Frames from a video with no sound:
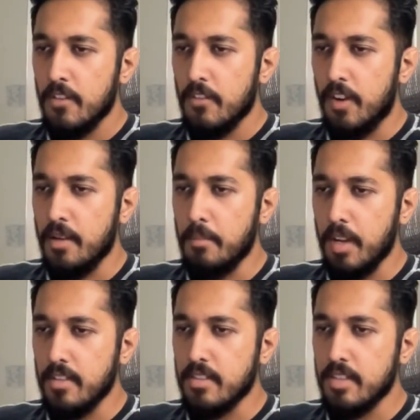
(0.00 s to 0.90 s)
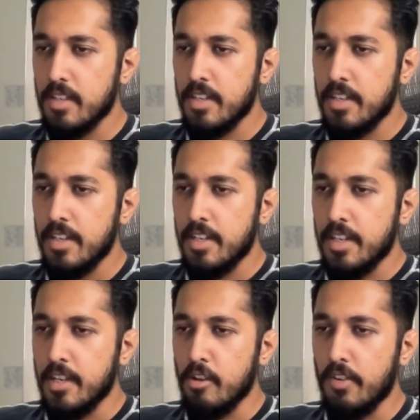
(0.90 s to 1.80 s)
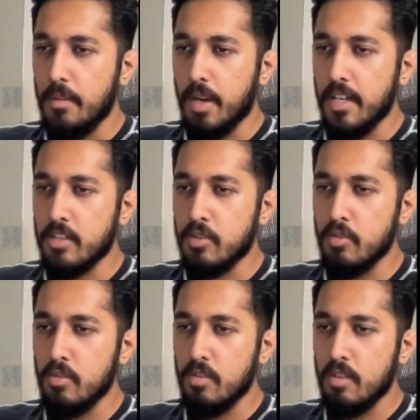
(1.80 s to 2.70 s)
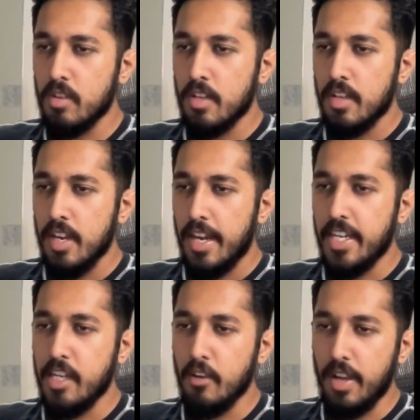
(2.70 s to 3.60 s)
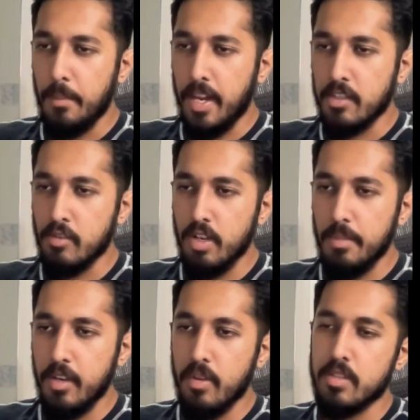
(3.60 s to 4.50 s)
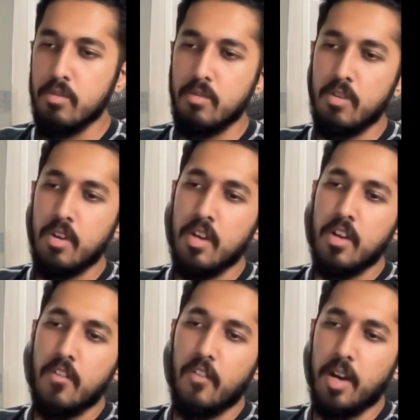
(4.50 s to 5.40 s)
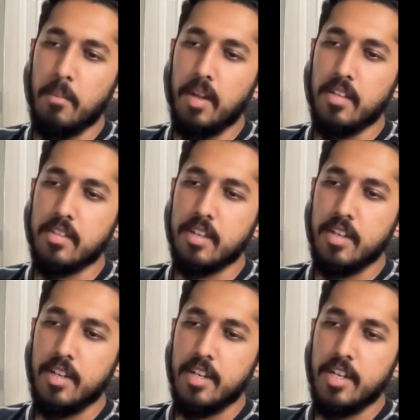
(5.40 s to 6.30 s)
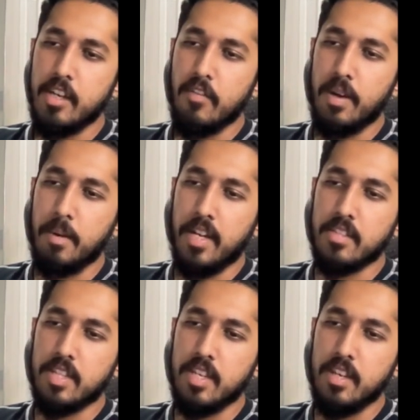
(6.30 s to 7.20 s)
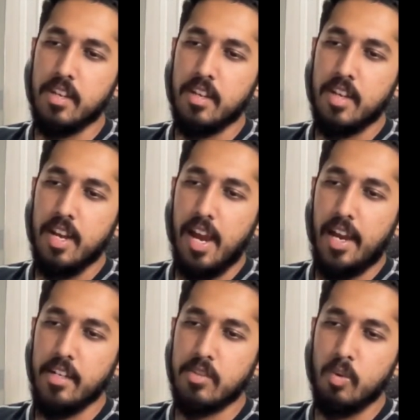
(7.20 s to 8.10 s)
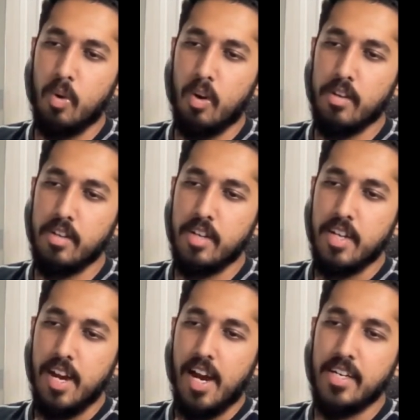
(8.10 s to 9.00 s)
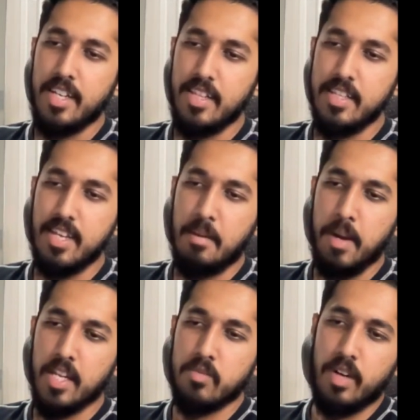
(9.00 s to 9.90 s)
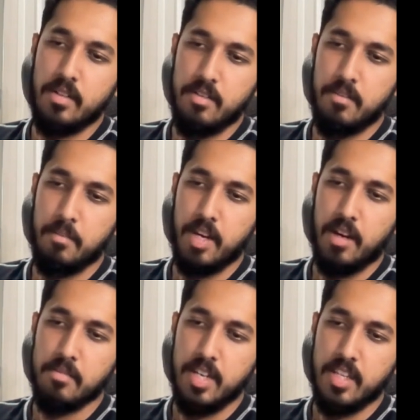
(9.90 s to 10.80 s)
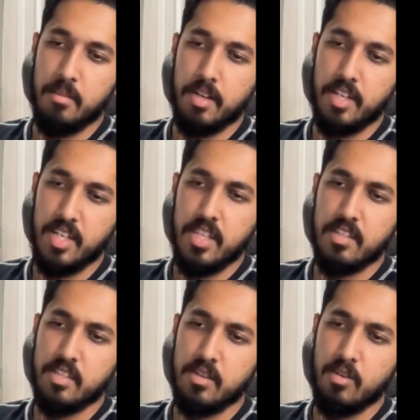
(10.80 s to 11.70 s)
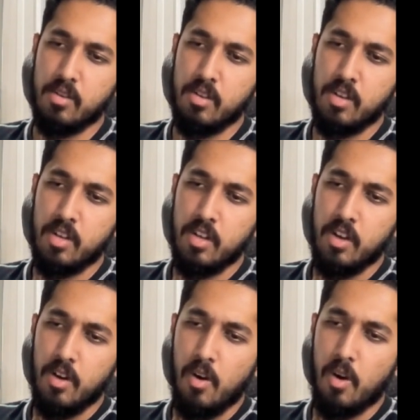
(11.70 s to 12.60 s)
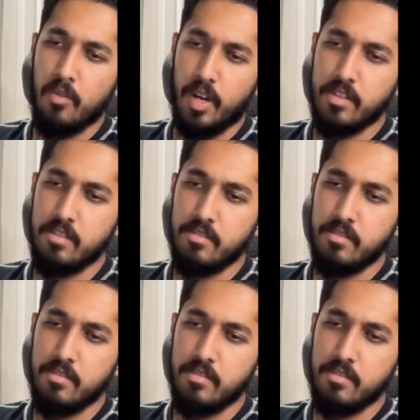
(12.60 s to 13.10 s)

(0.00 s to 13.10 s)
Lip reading: 1 plus t of n minus 2, and t of n minus 2 will be equals to 1 plus t of n minus 3, and so on until this n minus 1 becomes nothing but either 0 or 1.